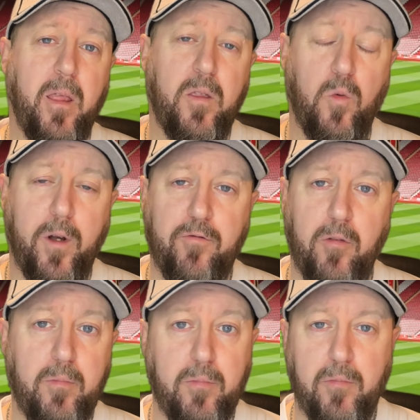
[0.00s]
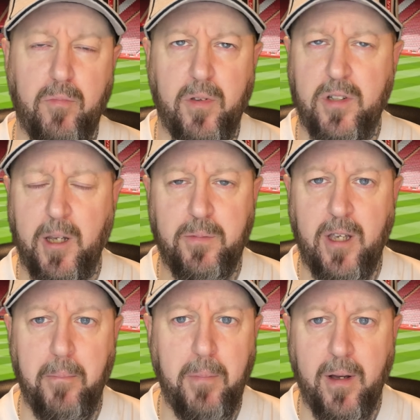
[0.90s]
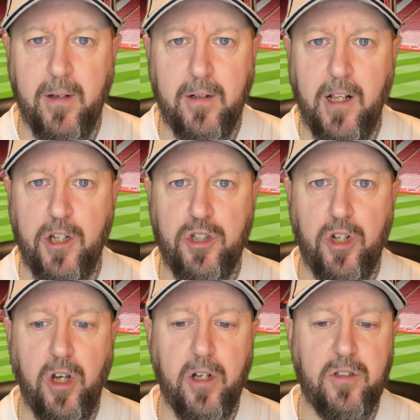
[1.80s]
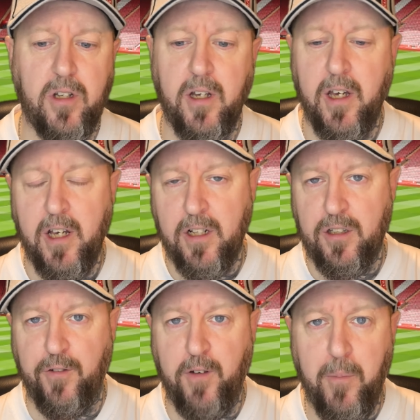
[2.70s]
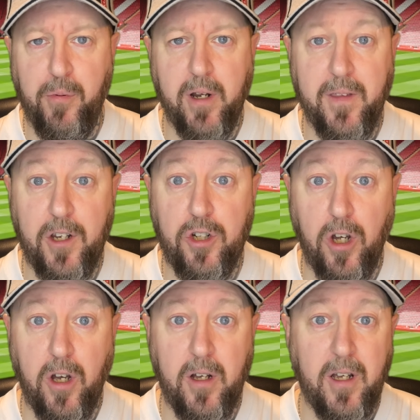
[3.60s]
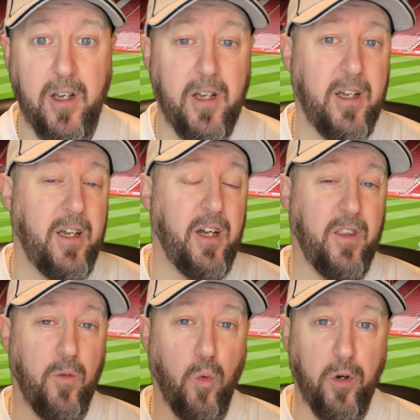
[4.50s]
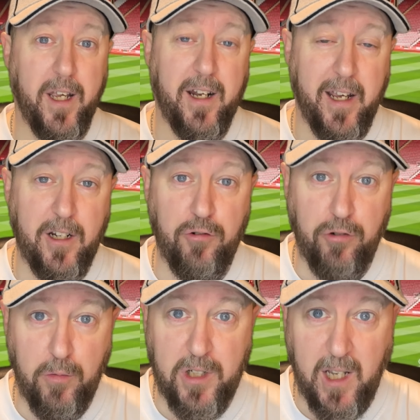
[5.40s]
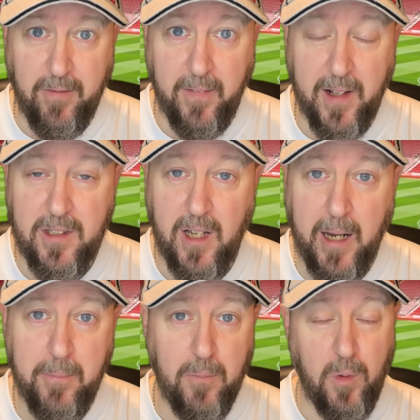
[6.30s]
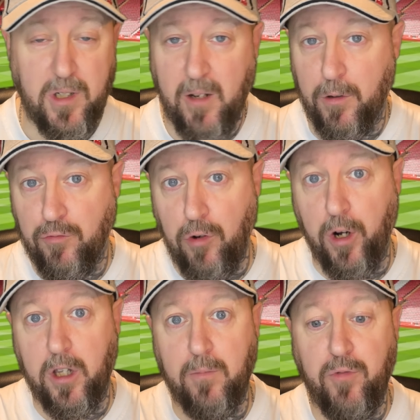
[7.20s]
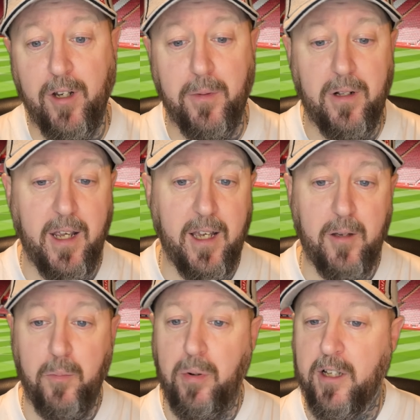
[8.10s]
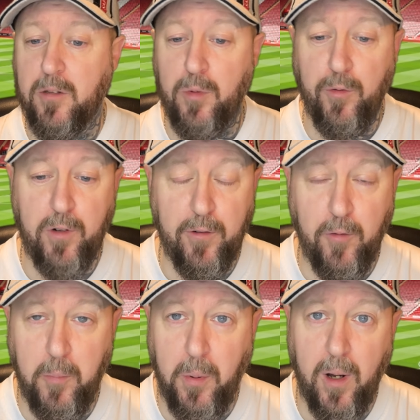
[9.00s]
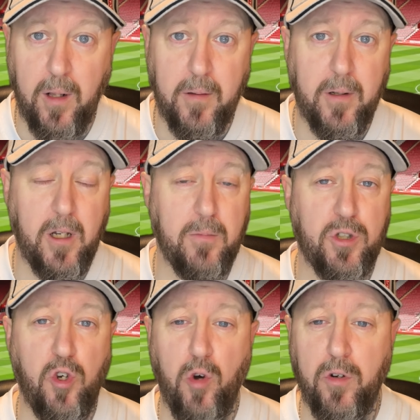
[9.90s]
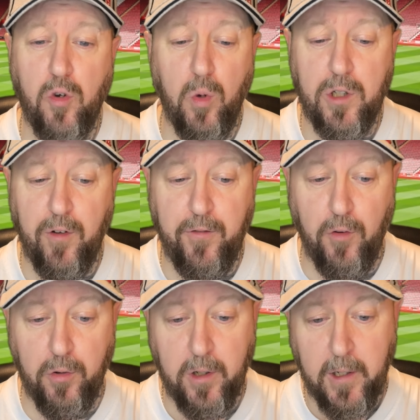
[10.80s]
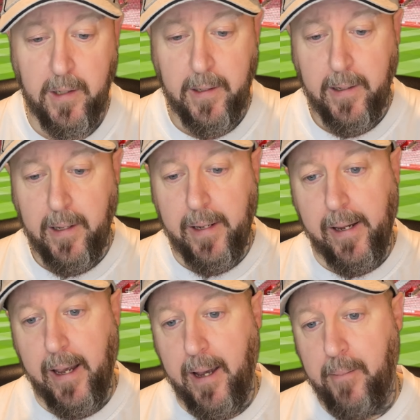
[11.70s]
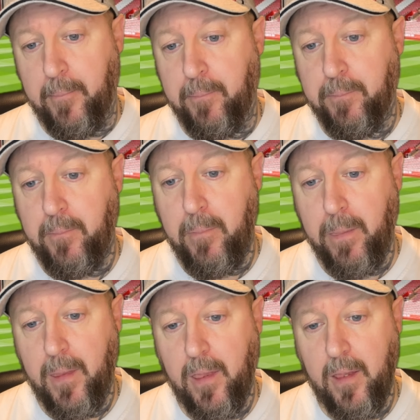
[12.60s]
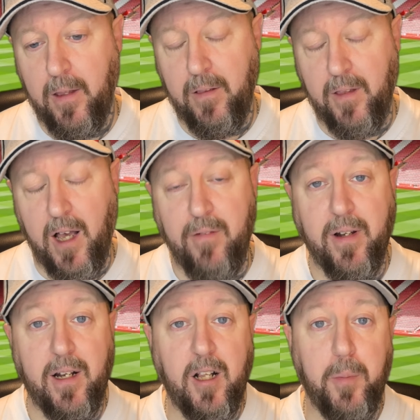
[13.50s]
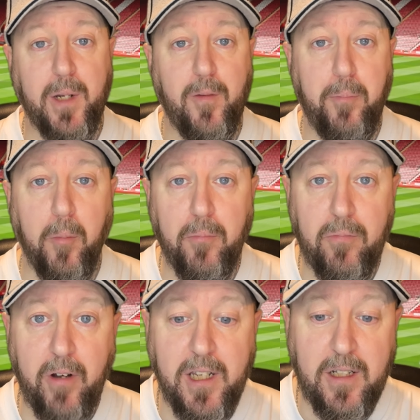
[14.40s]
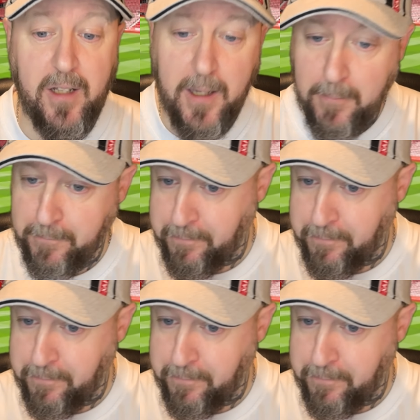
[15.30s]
they went from September last year to, to February this year in the 118 and drew 7 in that time. We're seeing much rocketed them right up the league, playing some lovely football, um, scoring goals for fun. Um, have had a little bit of a bump recently.